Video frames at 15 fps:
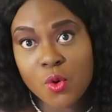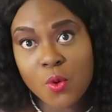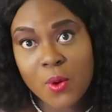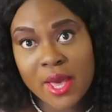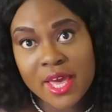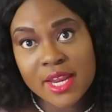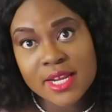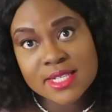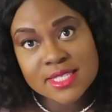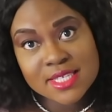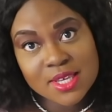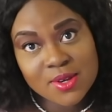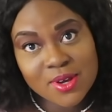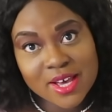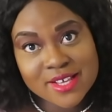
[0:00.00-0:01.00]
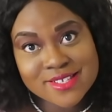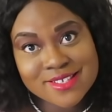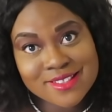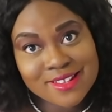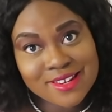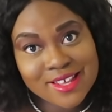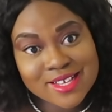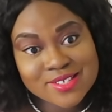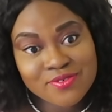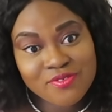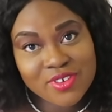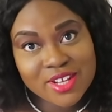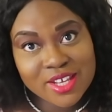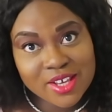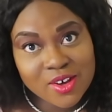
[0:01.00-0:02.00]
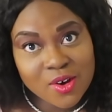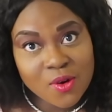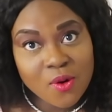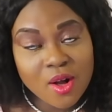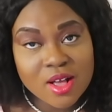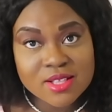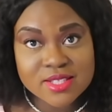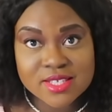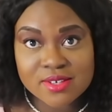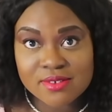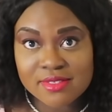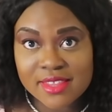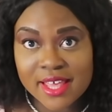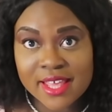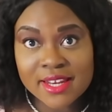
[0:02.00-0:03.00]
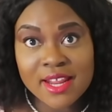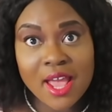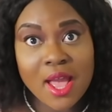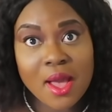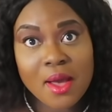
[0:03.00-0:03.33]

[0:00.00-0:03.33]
go ahead and see you guys in the next video. Until then,